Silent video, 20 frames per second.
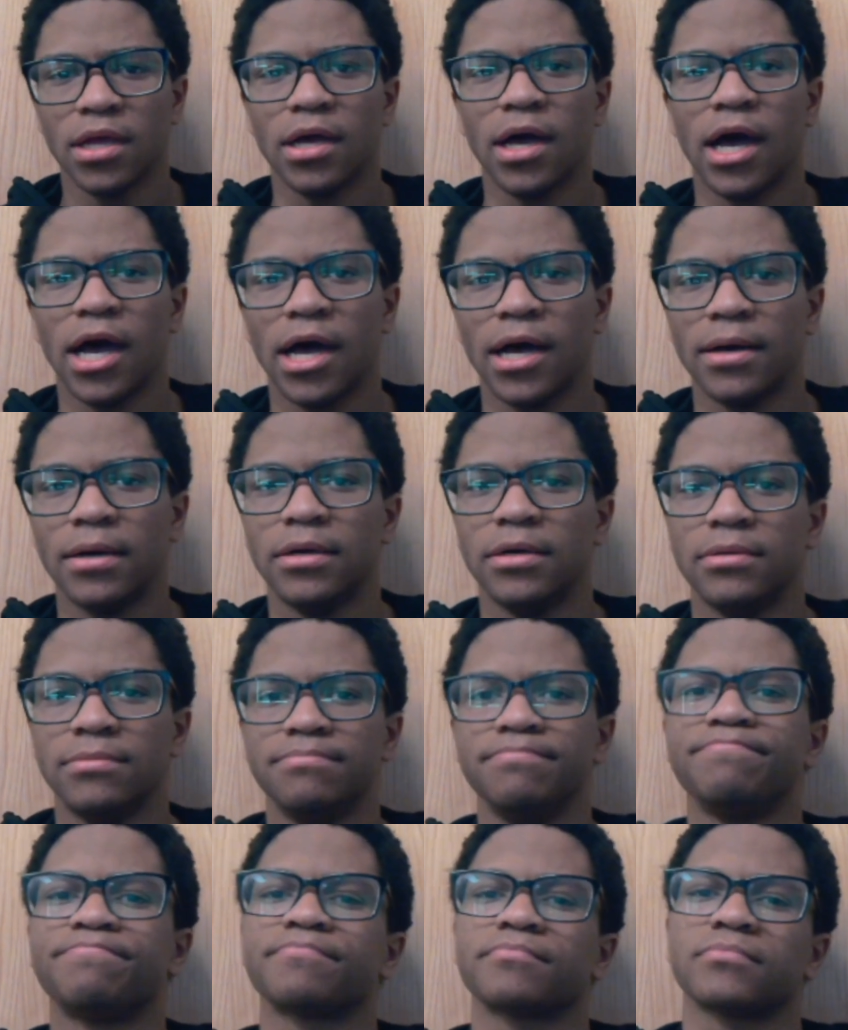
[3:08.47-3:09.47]

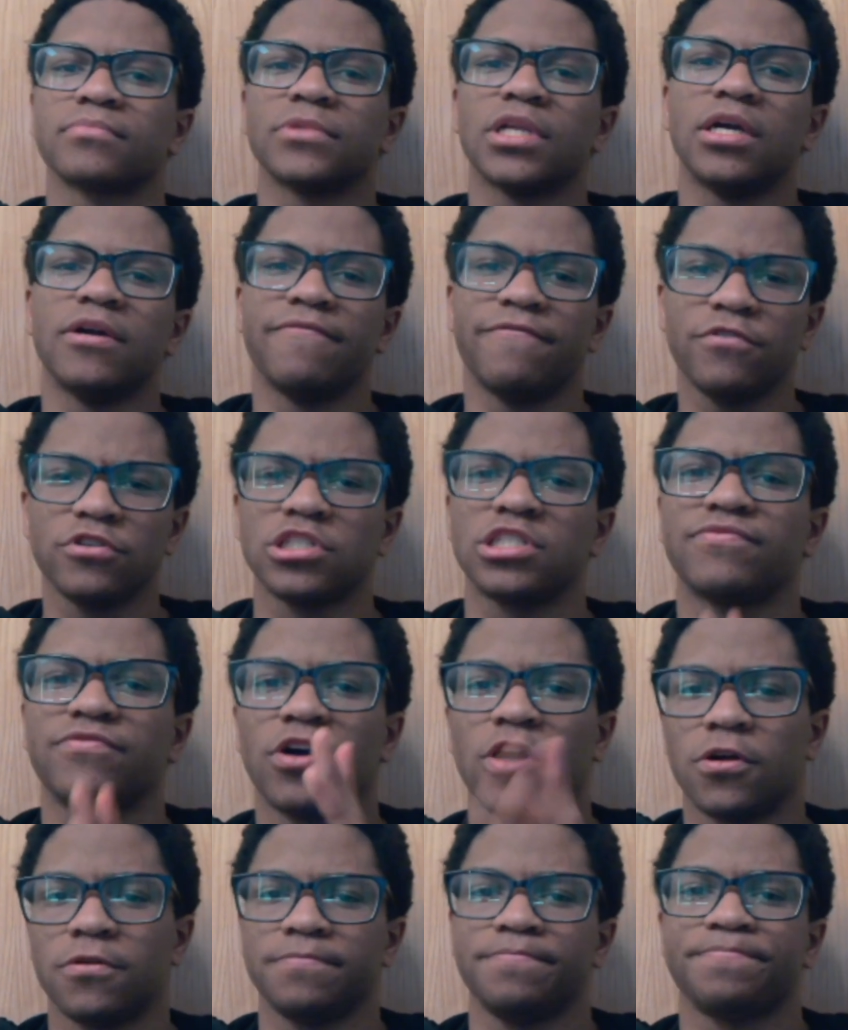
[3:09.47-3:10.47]
Um, first of
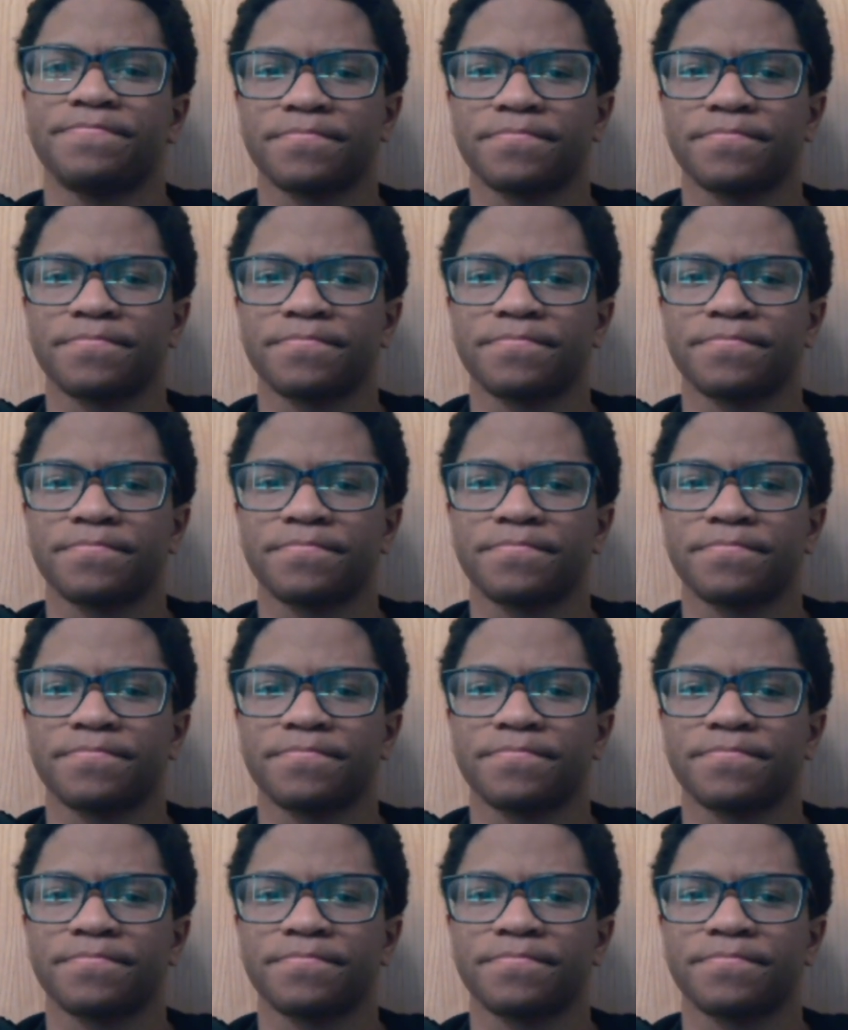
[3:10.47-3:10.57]
all,